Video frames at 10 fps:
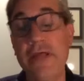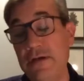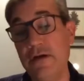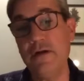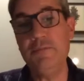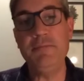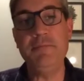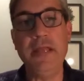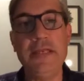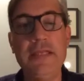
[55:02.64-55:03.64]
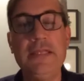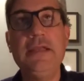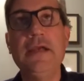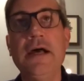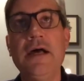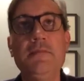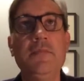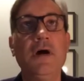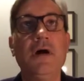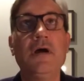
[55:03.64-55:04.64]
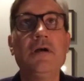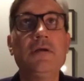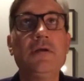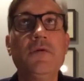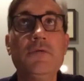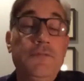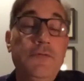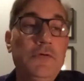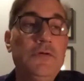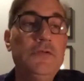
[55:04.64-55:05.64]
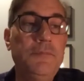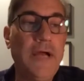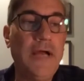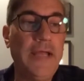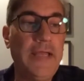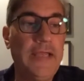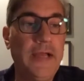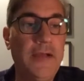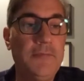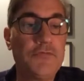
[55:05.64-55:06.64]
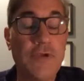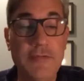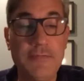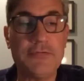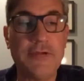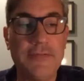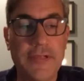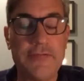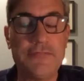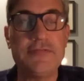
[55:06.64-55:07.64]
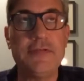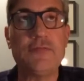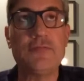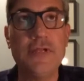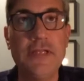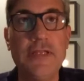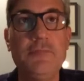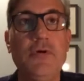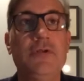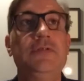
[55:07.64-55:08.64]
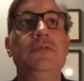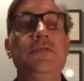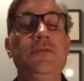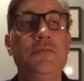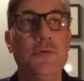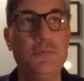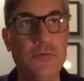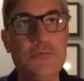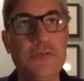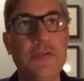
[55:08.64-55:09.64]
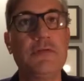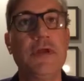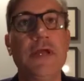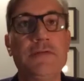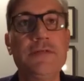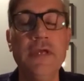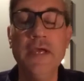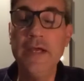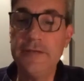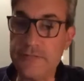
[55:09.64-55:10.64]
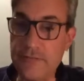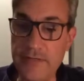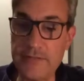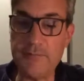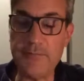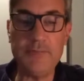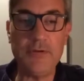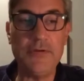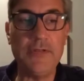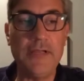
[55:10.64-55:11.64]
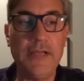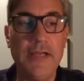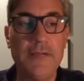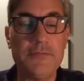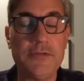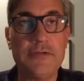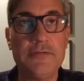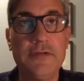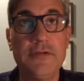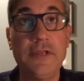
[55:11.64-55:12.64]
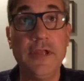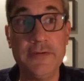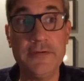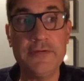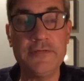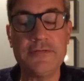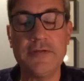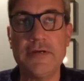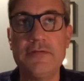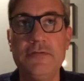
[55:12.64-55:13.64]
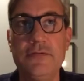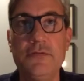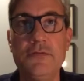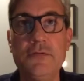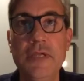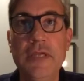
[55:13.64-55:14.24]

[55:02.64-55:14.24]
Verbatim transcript: not all, but many, um, are were fueled by um, travels around the country. It seemed really important to put boots on the ground, to talk to people, um, talk to gun owners, talk to